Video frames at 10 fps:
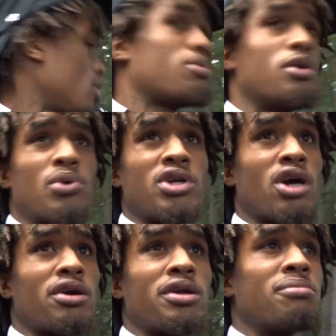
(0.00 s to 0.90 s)
People
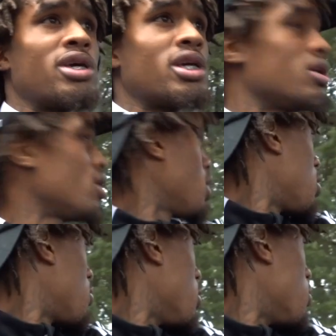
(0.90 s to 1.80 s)
younger than me,
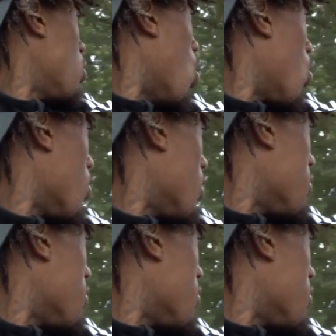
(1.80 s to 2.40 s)
people older than